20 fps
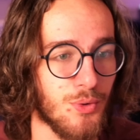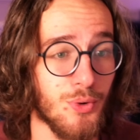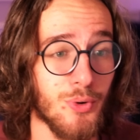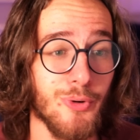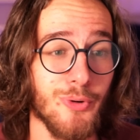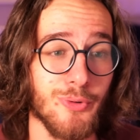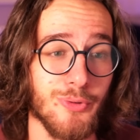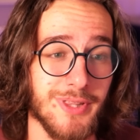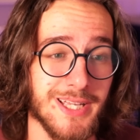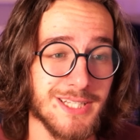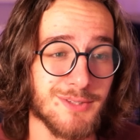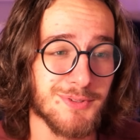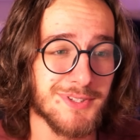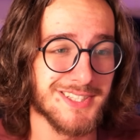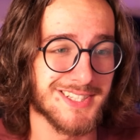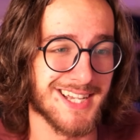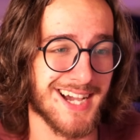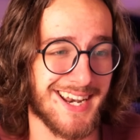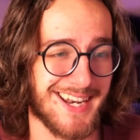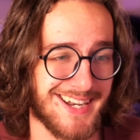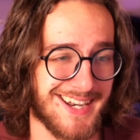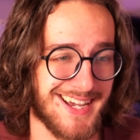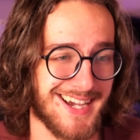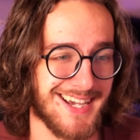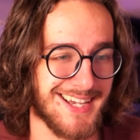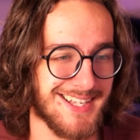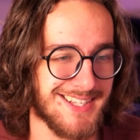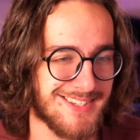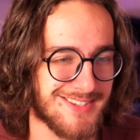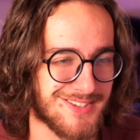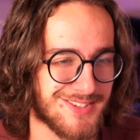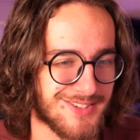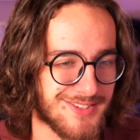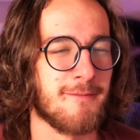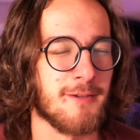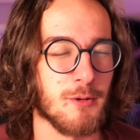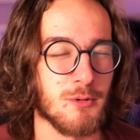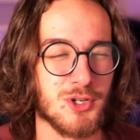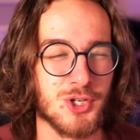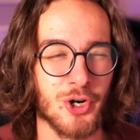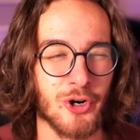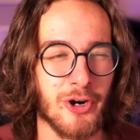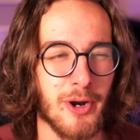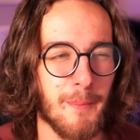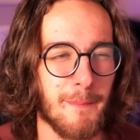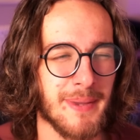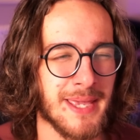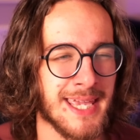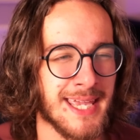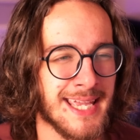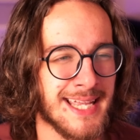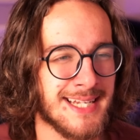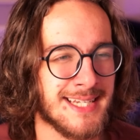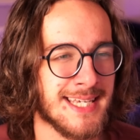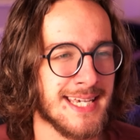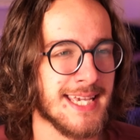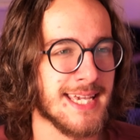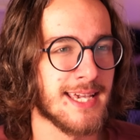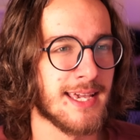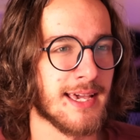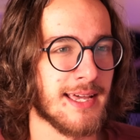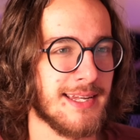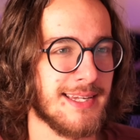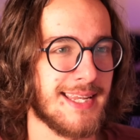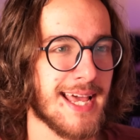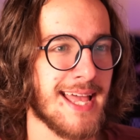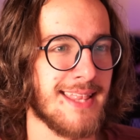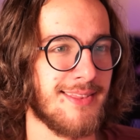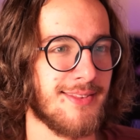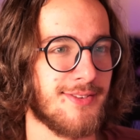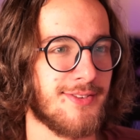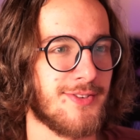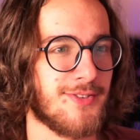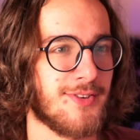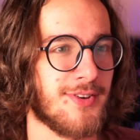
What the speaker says: Ooh, this one's kind of nice. Futura PT Condensed.